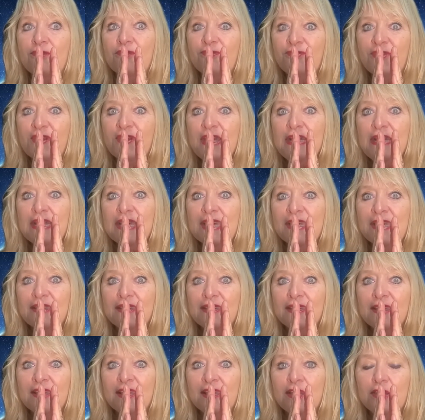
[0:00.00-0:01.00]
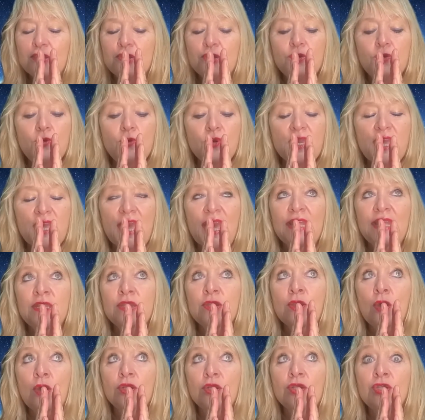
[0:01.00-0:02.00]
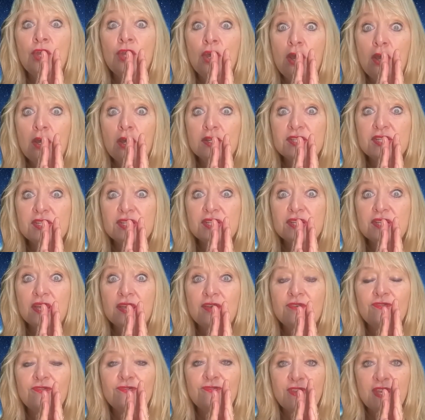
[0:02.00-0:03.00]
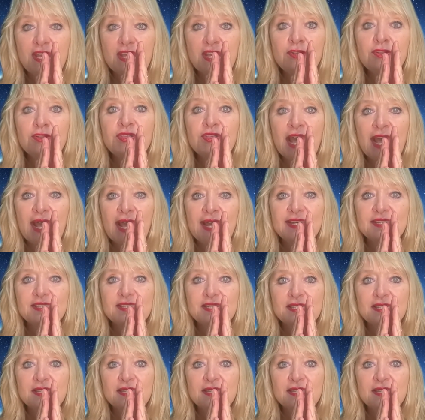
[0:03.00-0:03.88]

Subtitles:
Feel it. You cannot not feel that.